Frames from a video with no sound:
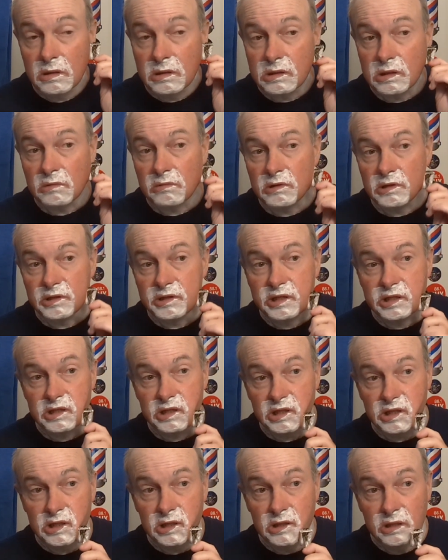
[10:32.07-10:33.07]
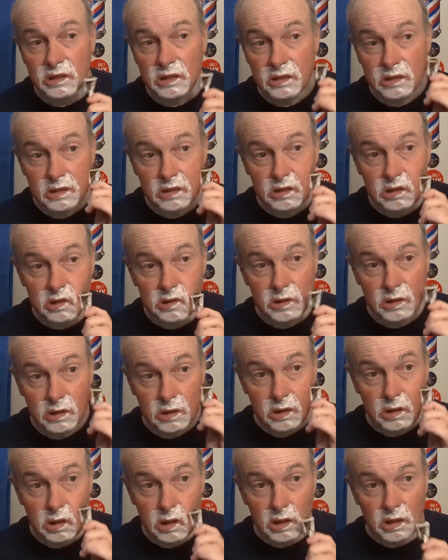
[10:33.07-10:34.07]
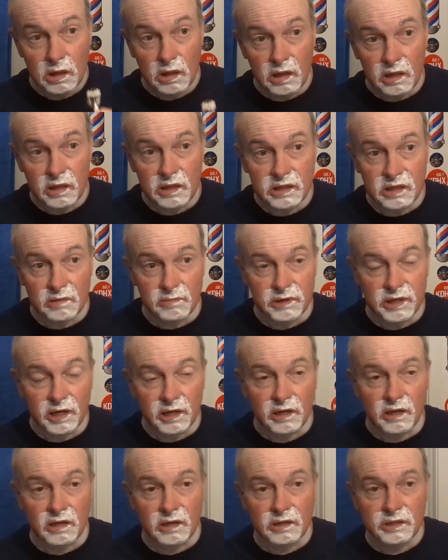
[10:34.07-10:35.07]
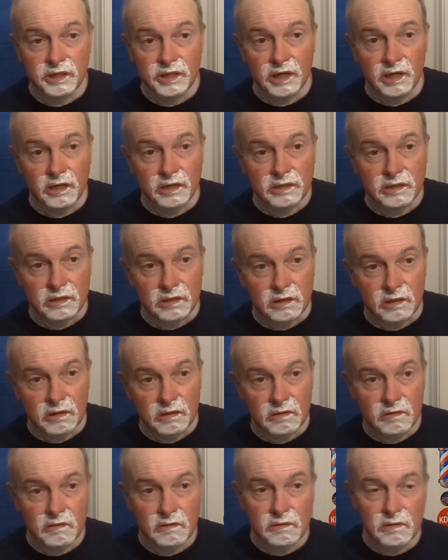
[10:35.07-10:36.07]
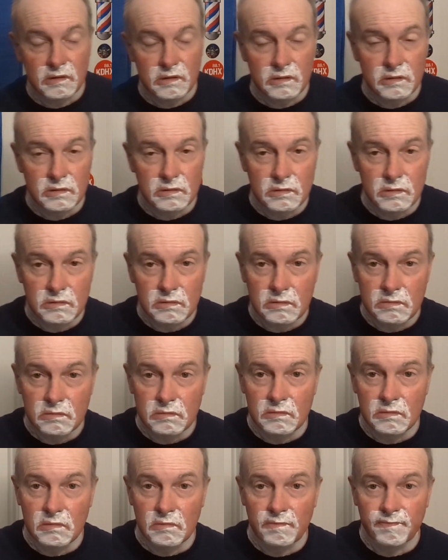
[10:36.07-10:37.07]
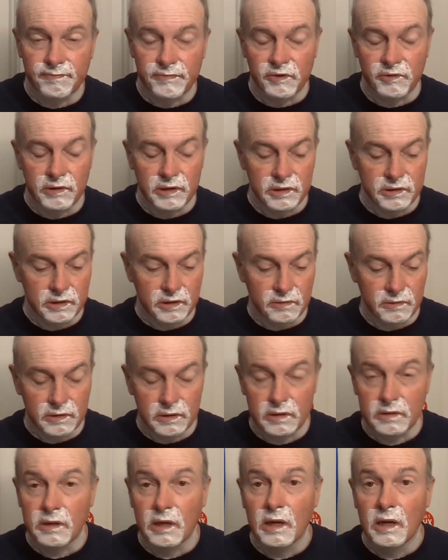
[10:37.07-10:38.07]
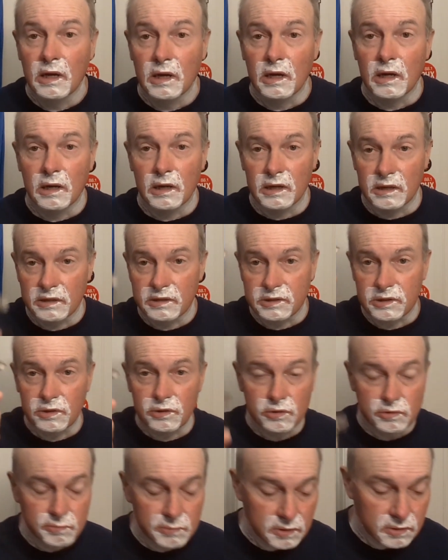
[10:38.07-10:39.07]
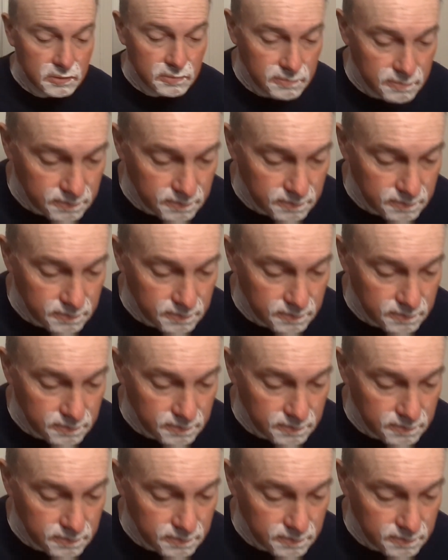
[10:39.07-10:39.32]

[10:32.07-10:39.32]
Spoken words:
So we'll see. I guess I'm taking a chance again, and, well, anyway, excuse me.